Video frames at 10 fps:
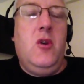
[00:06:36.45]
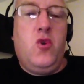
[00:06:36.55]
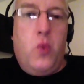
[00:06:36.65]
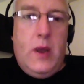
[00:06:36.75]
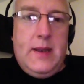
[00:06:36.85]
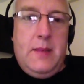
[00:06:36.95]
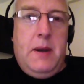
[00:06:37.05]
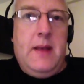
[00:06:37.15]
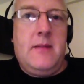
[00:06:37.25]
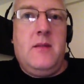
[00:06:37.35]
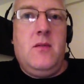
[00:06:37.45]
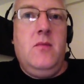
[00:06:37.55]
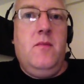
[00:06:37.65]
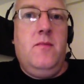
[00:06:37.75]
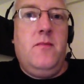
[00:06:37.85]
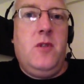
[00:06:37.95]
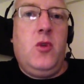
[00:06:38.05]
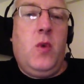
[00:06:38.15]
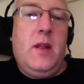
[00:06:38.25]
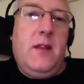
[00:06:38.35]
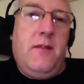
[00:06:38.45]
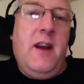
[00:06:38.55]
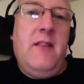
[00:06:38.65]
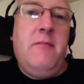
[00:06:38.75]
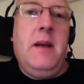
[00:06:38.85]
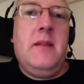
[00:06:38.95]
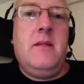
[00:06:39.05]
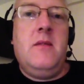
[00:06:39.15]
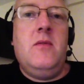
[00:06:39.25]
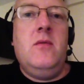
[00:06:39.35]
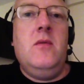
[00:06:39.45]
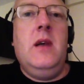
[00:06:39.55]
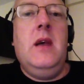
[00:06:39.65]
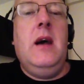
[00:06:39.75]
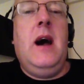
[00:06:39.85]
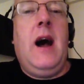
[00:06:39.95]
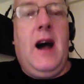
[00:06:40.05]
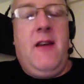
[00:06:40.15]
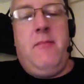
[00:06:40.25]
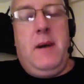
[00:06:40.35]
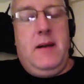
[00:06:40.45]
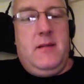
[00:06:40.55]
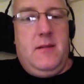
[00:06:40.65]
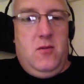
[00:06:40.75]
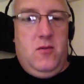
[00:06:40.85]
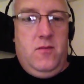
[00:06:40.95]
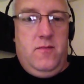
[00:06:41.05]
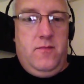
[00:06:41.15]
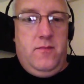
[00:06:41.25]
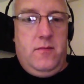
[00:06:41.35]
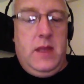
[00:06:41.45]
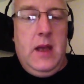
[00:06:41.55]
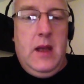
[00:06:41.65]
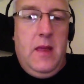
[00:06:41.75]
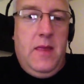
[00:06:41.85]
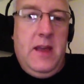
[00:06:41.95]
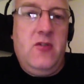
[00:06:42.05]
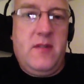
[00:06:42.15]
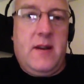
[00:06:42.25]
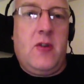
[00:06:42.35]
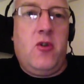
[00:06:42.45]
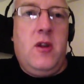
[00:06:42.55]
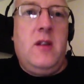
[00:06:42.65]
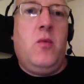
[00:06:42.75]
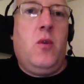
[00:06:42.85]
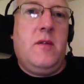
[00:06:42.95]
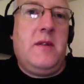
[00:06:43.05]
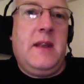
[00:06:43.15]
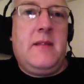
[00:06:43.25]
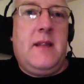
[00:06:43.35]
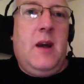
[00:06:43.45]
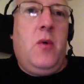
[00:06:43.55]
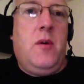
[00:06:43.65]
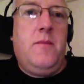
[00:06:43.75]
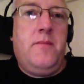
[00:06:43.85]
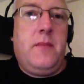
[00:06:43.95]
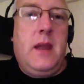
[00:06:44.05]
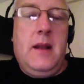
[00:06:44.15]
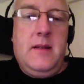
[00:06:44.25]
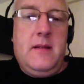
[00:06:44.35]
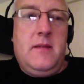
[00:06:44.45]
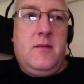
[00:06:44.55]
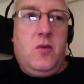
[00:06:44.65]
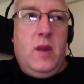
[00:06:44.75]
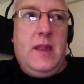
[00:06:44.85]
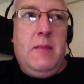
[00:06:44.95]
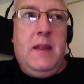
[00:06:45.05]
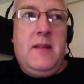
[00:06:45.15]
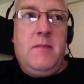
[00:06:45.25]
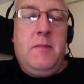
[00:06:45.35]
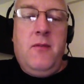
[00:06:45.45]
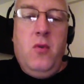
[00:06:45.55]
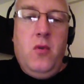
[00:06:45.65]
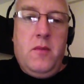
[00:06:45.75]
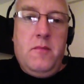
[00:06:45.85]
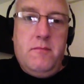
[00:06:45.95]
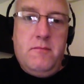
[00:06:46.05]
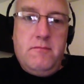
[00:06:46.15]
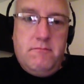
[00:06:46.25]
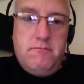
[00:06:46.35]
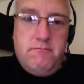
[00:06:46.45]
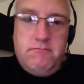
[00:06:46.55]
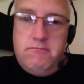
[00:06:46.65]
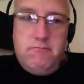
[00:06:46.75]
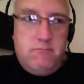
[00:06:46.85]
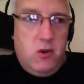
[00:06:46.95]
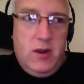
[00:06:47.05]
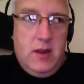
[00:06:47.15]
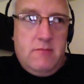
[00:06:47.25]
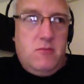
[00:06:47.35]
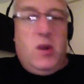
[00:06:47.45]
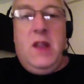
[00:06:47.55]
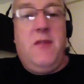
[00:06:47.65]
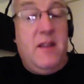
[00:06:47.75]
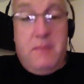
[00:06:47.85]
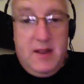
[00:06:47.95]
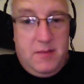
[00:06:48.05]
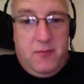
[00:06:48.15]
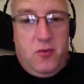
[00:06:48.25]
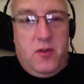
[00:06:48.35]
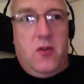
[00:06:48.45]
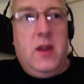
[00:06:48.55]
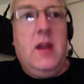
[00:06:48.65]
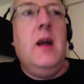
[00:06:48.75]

20 past 2, 25 past 2, half past 2. Then you start looking towards the next hour. It's 20 minutes before 3, 25 minutes before 3,